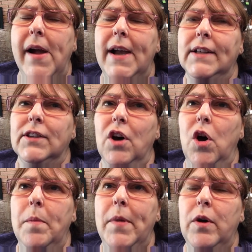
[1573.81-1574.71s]
it's
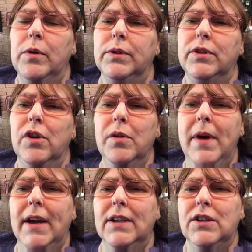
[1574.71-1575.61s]
almost the only way
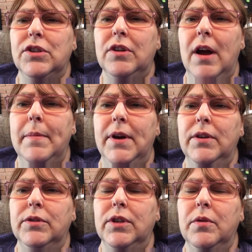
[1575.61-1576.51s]
I can describe it
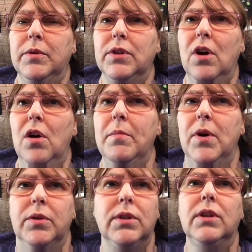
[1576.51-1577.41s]
is it was
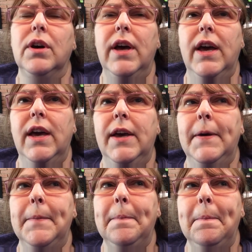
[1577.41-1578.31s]
almost a